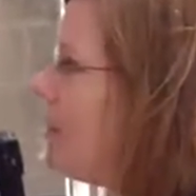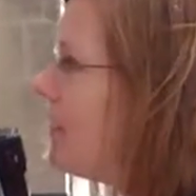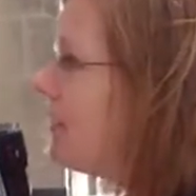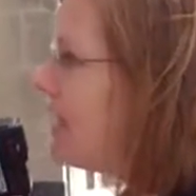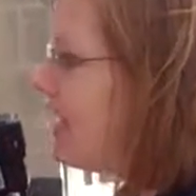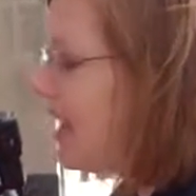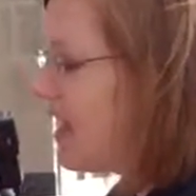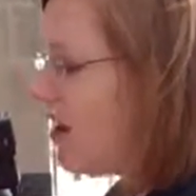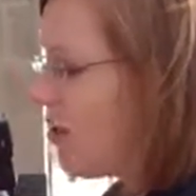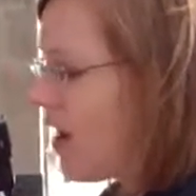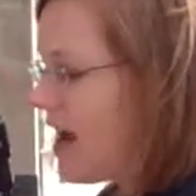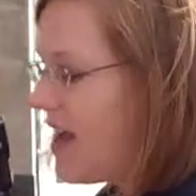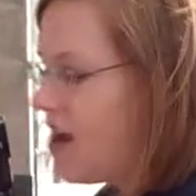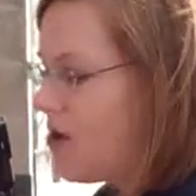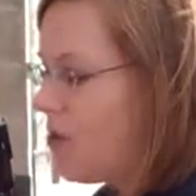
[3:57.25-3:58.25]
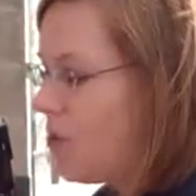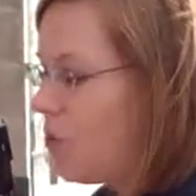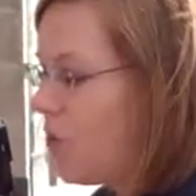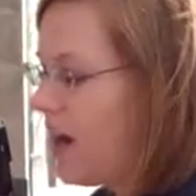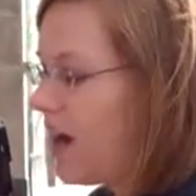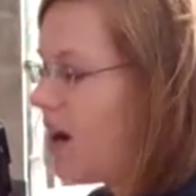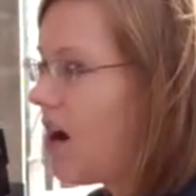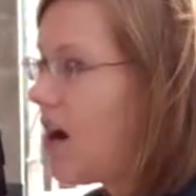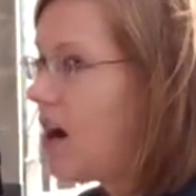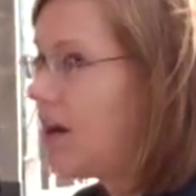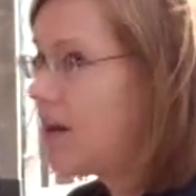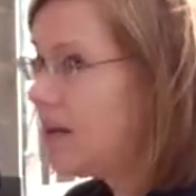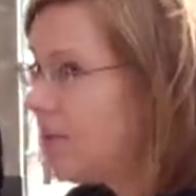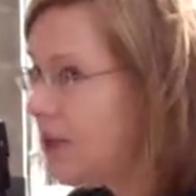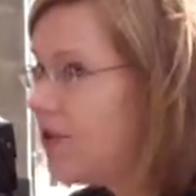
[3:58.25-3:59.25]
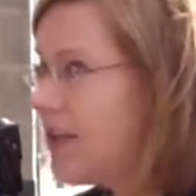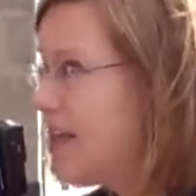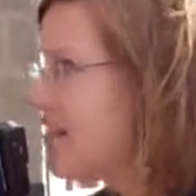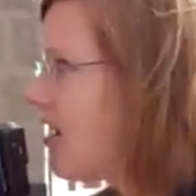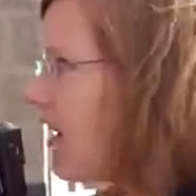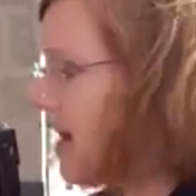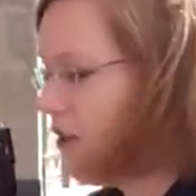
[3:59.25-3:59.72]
building an Ohio where our communities are